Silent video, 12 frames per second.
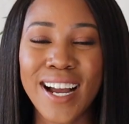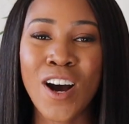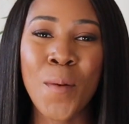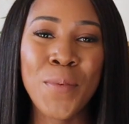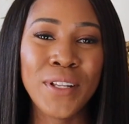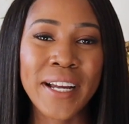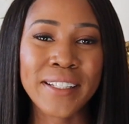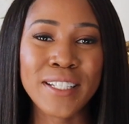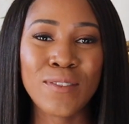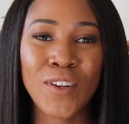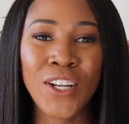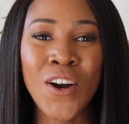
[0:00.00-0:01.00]
I hope you liked
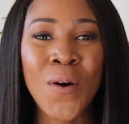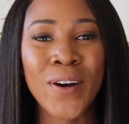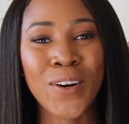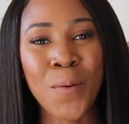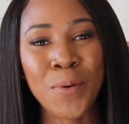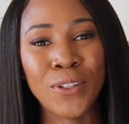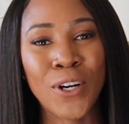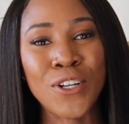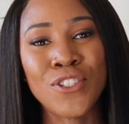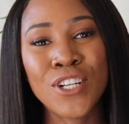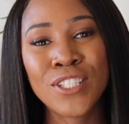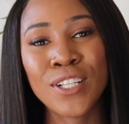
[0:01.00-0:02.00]
this video, and I hope you
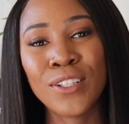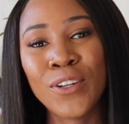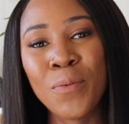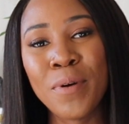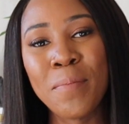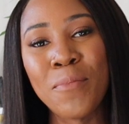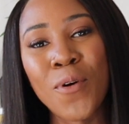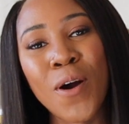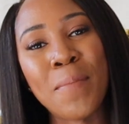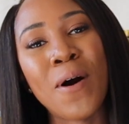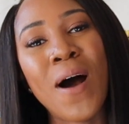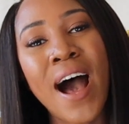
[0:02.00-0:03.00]
learned just a little bit
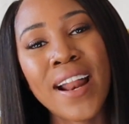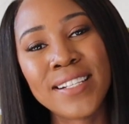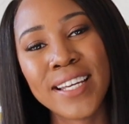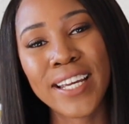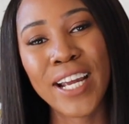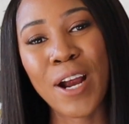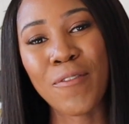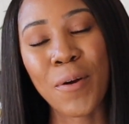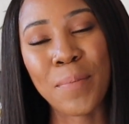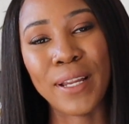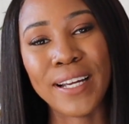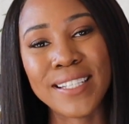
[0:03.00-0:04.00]
more about how to take care of
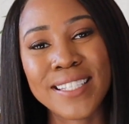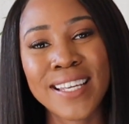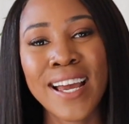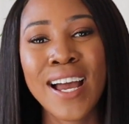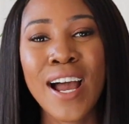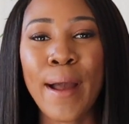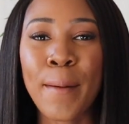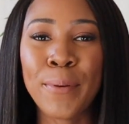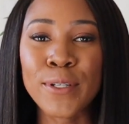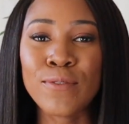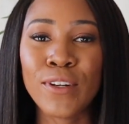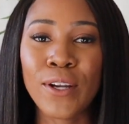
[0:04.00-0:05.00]
your plants. I
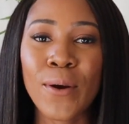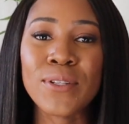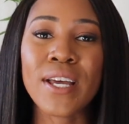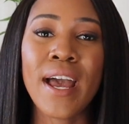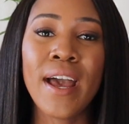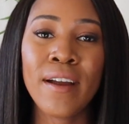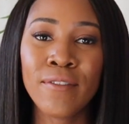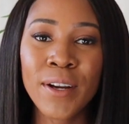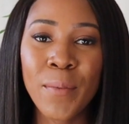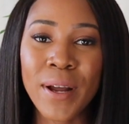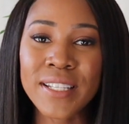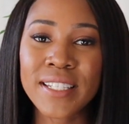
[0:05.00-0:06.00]
post videos
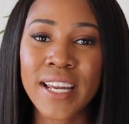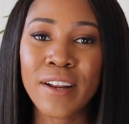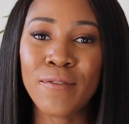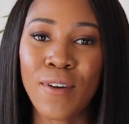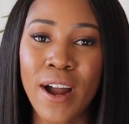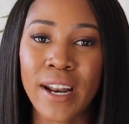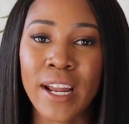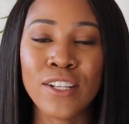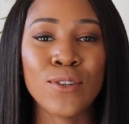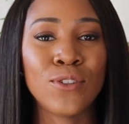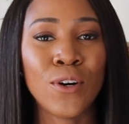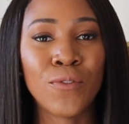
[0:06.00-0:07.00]
every Wednesday and Friday,
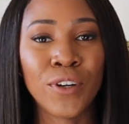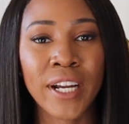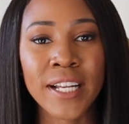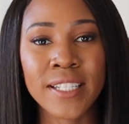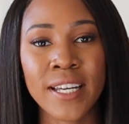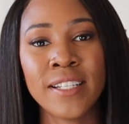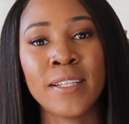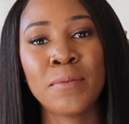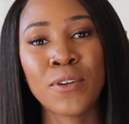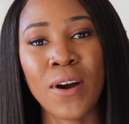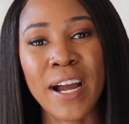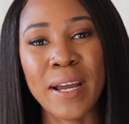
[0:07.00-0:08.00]
so don't forget to hit
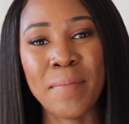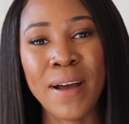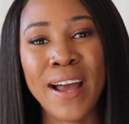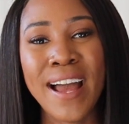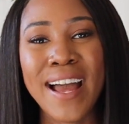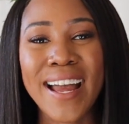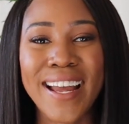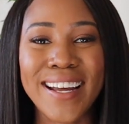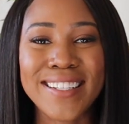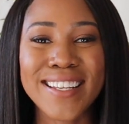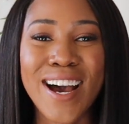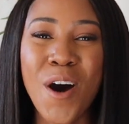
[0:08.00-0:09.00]
subscribe,
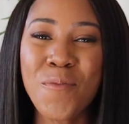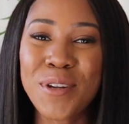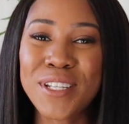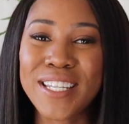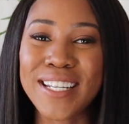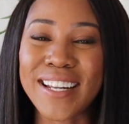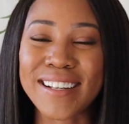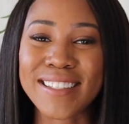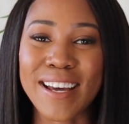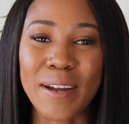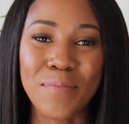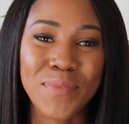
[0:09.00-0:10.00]
and I hope to see you
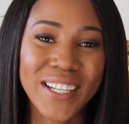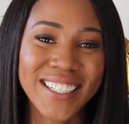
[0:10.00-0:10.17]
next time.